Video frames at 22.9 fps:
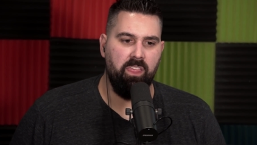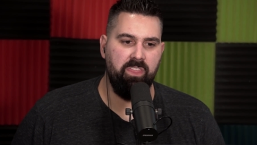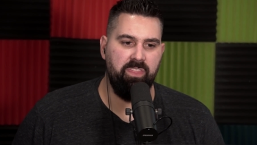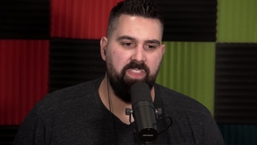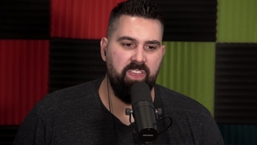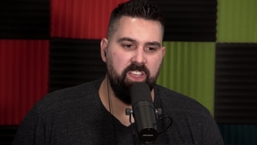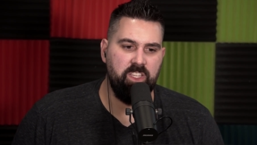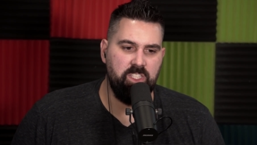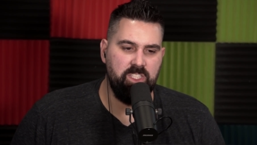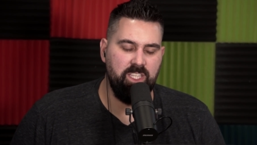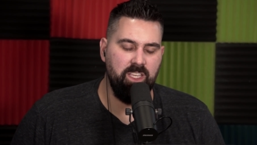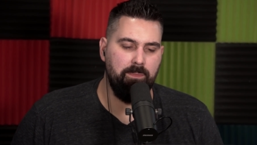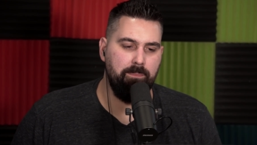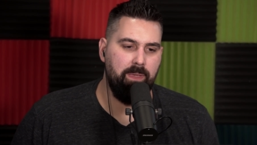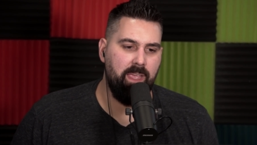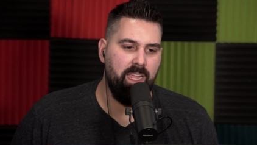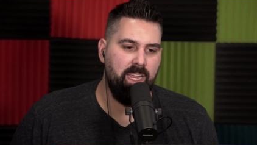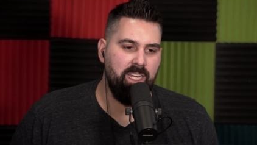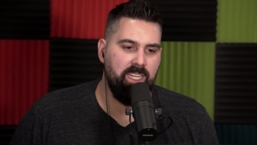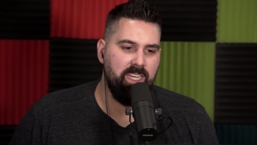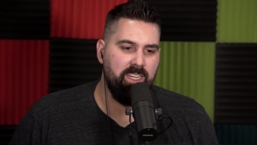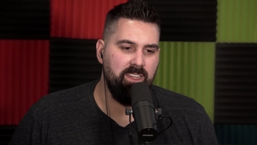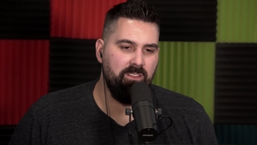Yeah. This to
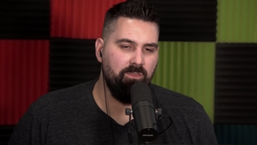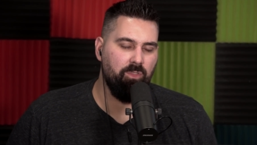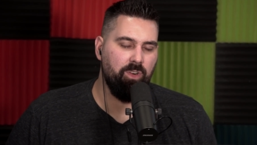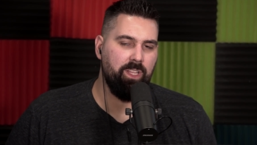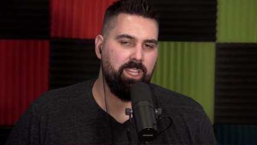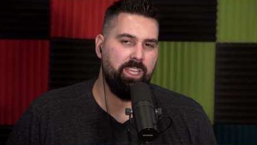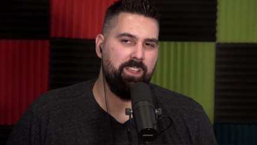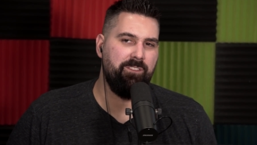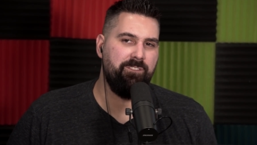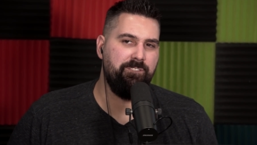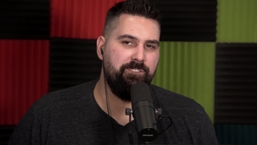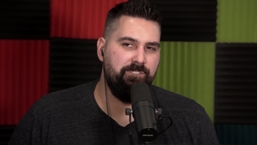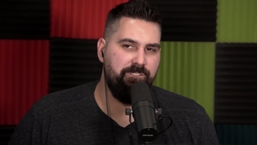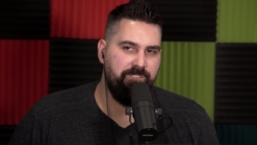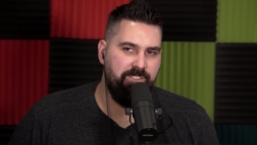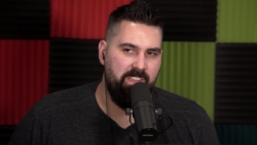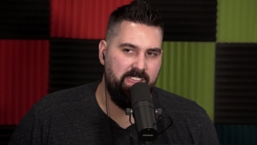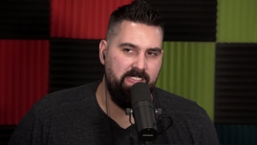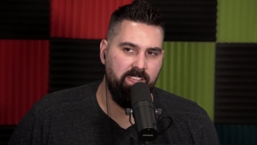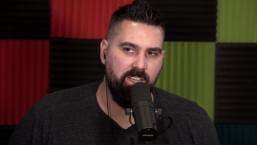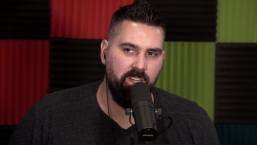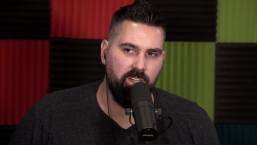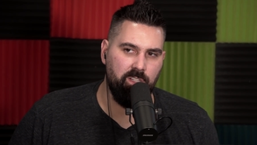me didn't really
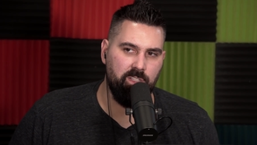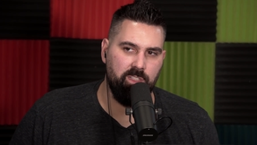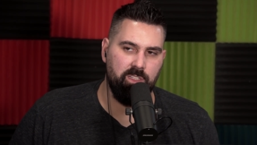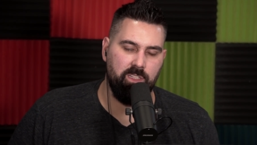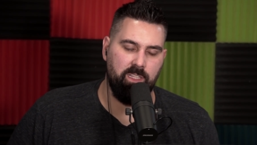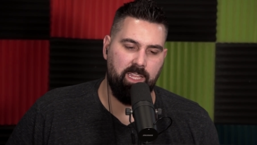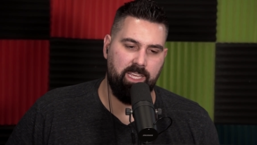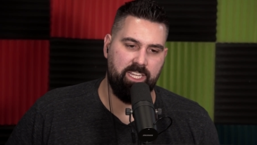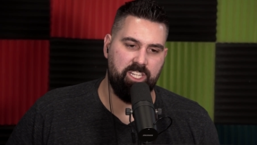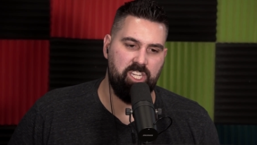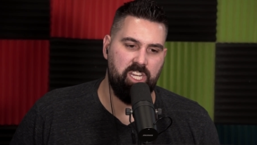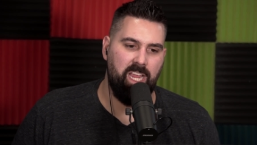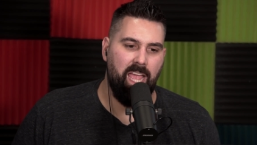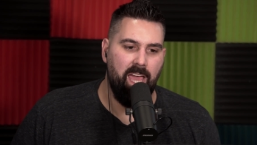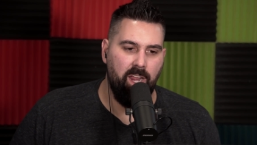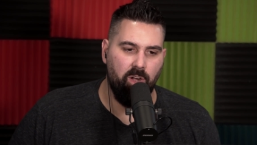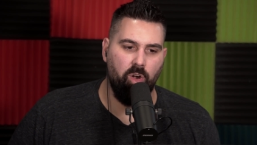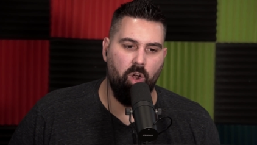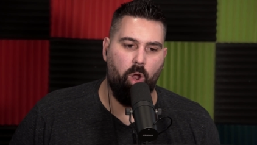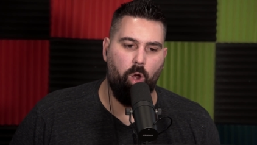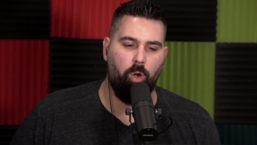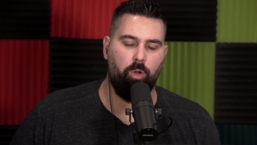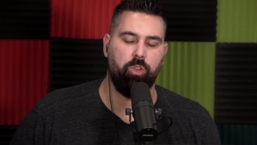feel like she had
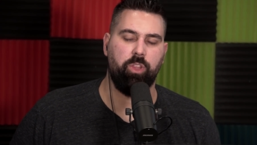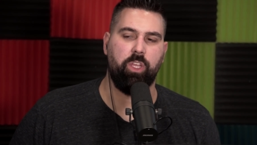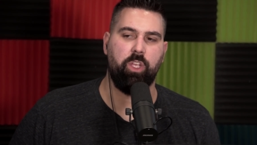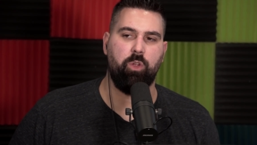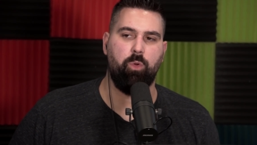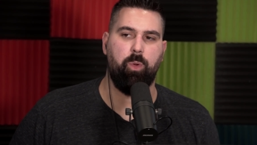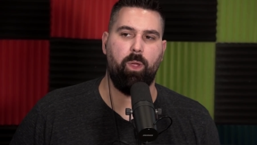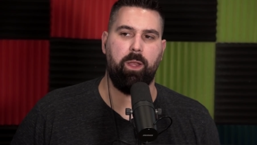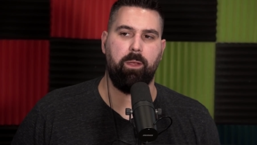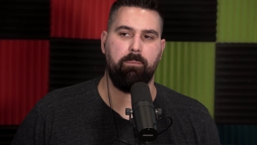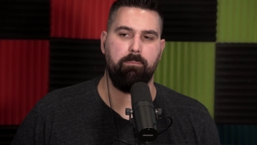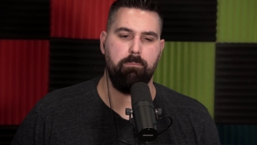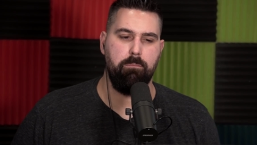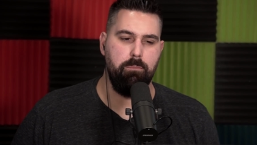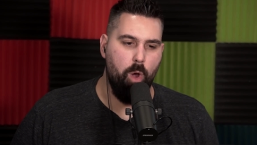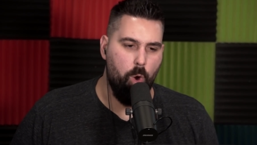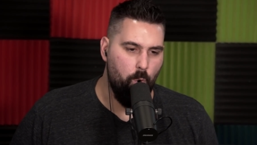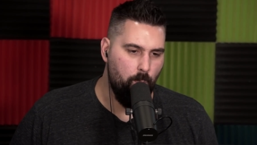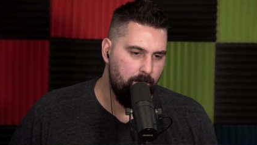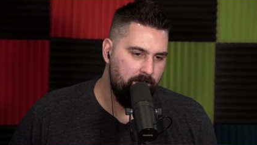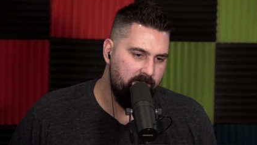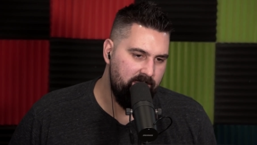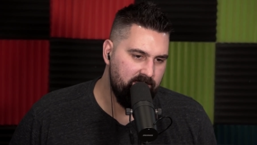her Harley Quinn
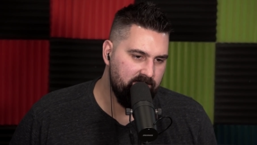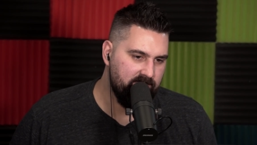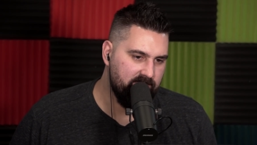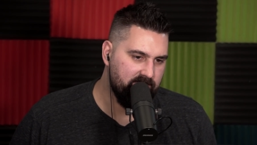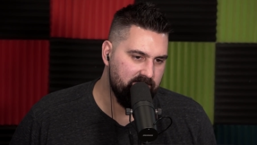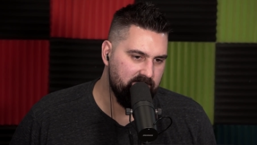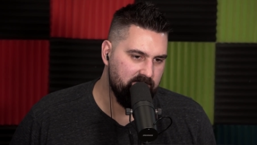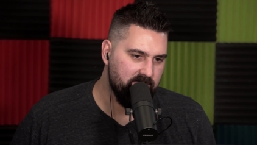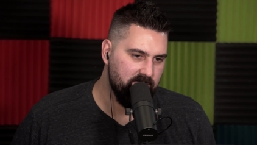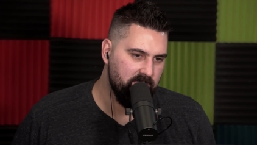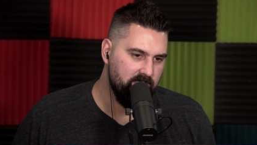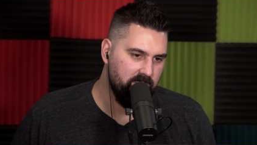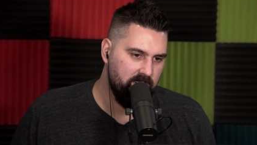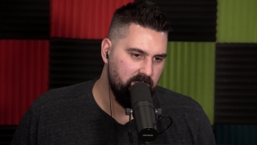moments.